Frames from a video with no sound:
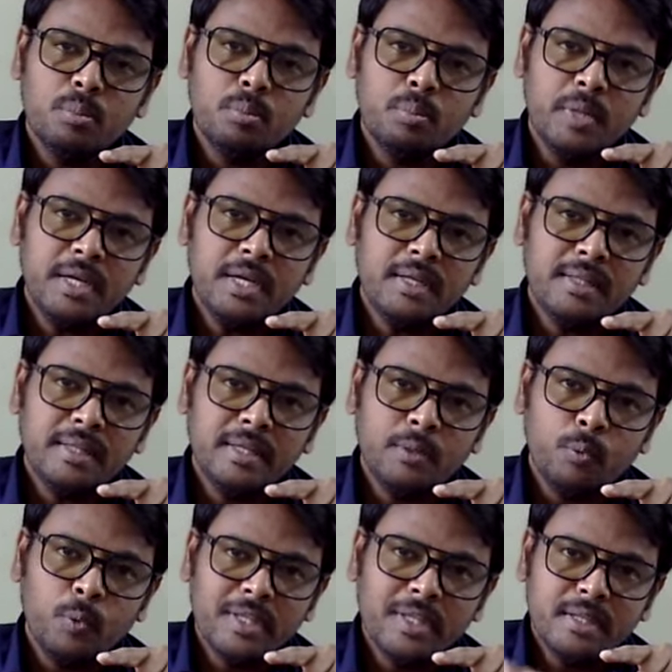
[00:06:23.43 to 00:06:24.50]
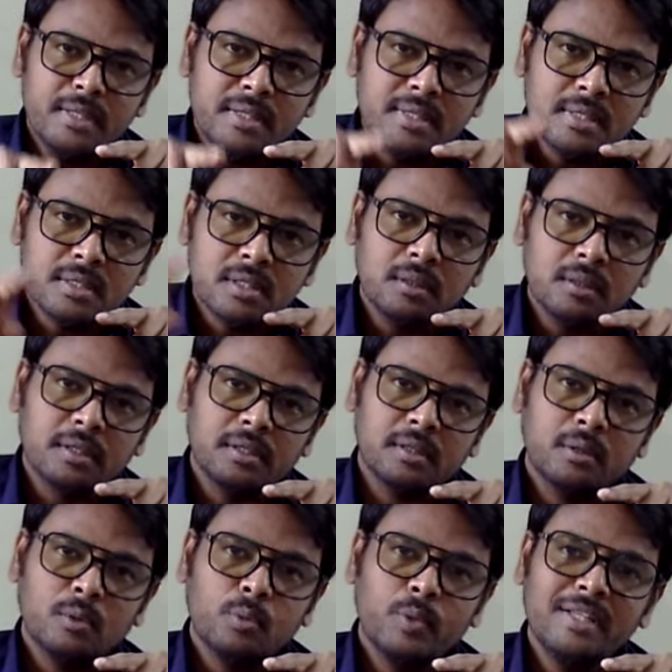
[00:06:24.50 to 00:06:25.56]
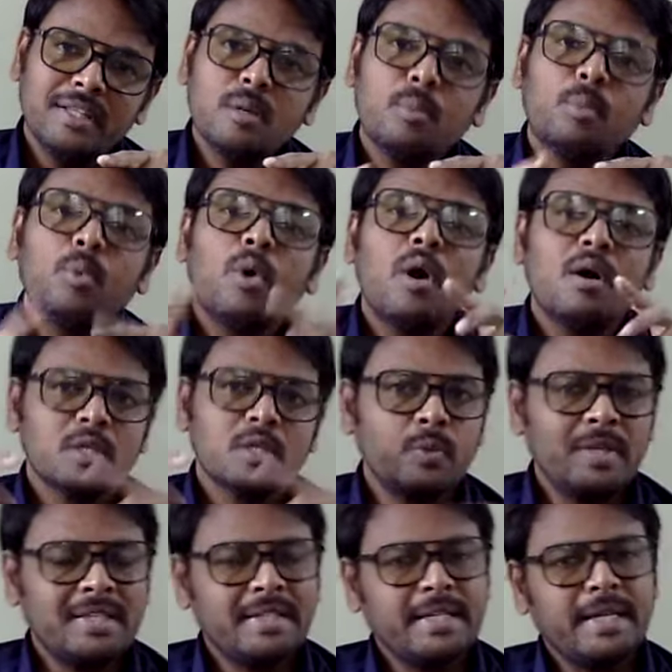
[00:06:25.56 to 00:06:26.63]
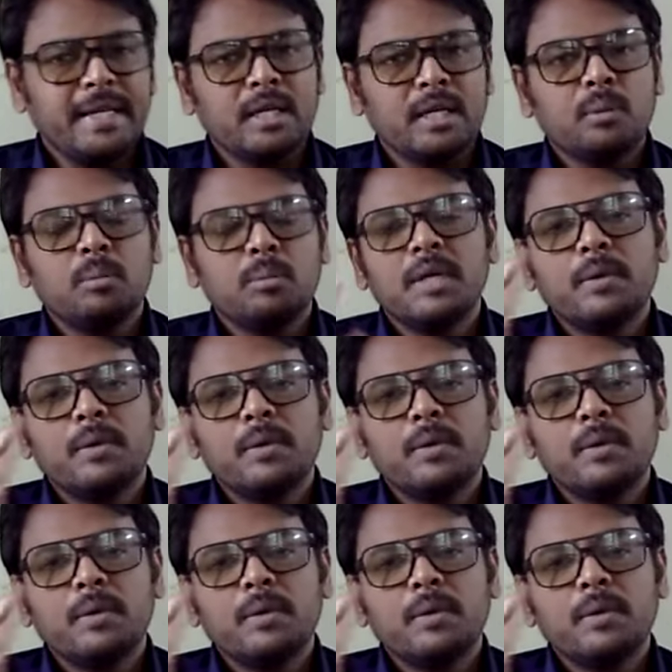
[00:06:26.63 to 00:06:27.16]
be within the circle, within the box we think of.